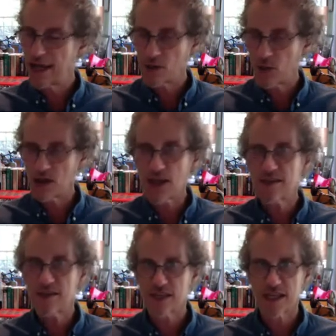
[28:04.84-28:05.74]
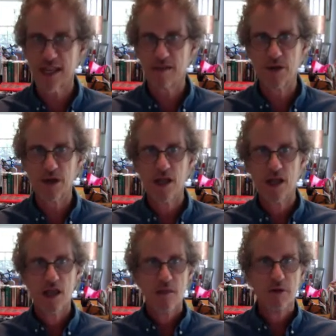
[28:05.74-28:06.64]
don't want to look at this again. But
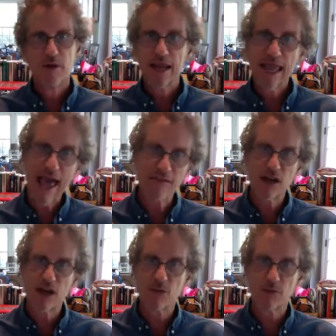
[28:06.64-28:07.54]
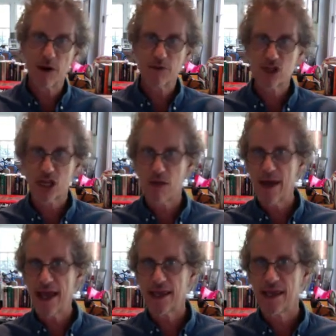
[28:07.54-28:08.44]
having another purpose to go
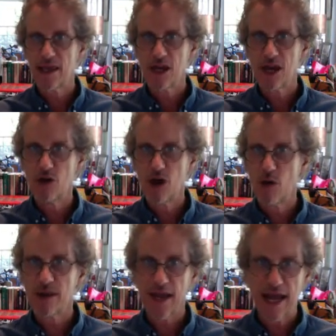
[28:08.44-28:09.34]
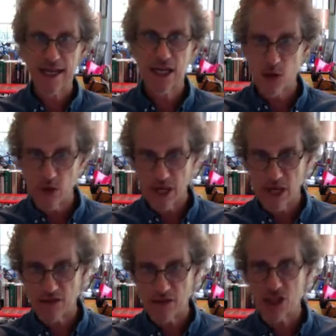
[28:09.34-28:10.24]
back in, knowing that I need to go in and
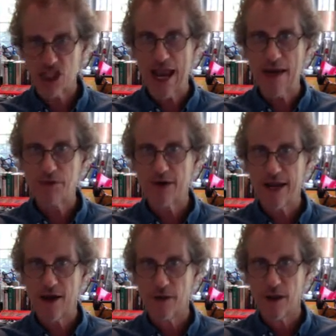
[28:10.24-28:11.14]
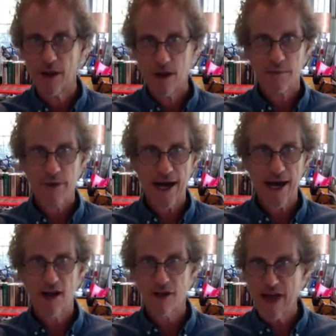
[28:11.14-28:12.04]
cut this chapter down
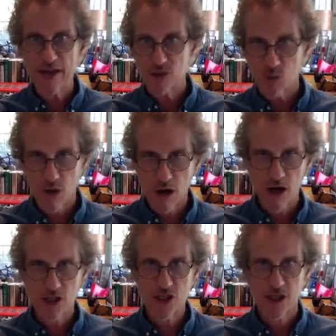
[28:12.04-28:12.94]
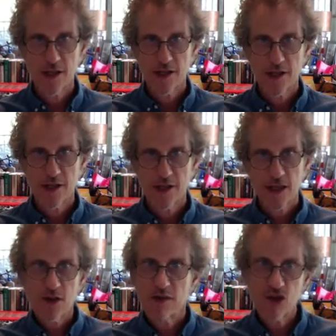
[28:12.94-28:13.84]
by 1,000 words,
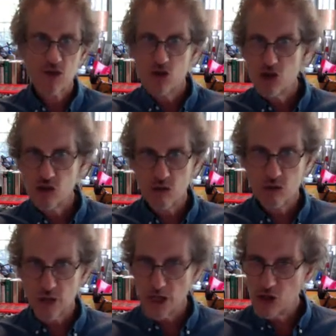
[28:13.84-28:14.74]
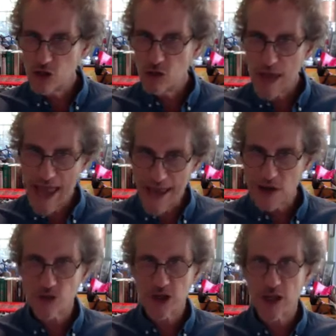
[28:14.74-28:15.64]
gives you a new
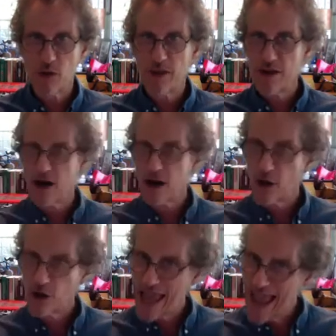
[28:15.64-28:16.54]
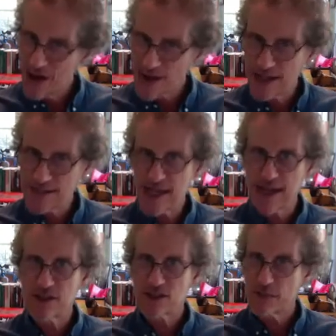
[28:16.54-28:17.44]
angle to go in there and go, okay, how can I
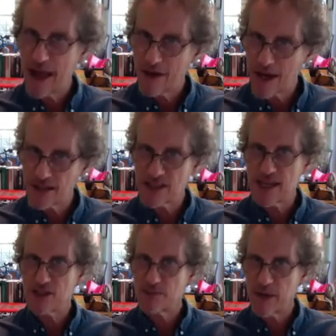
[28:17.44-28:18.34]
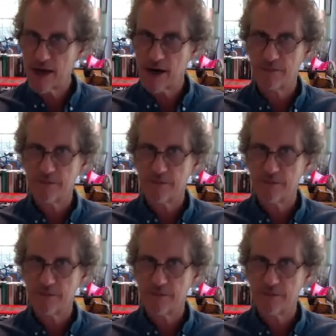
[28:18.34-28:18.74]
tighten this up? How can I say this better?